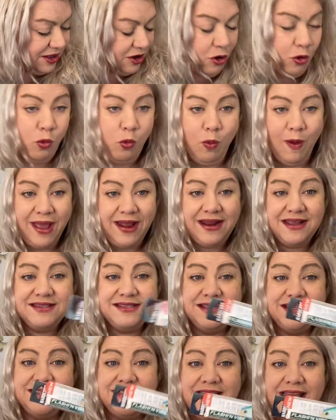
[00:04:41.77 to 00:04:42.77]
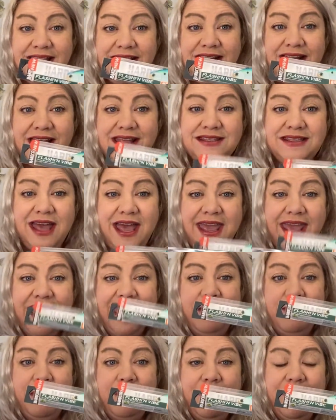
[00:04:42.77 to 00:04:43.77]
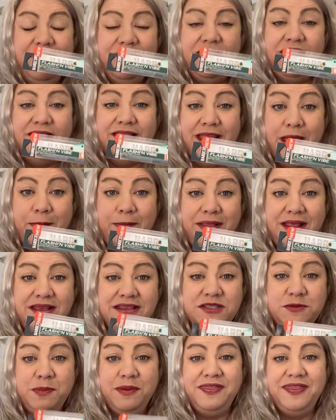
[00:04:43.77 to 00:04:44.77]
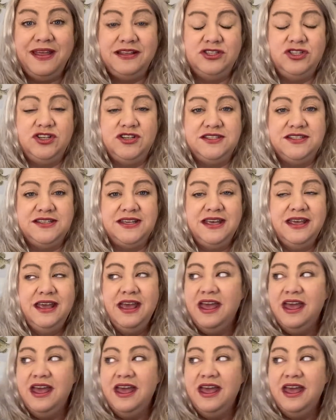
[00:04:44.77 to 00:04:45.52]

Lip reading: quite as excited as I am about the lipless, but that's just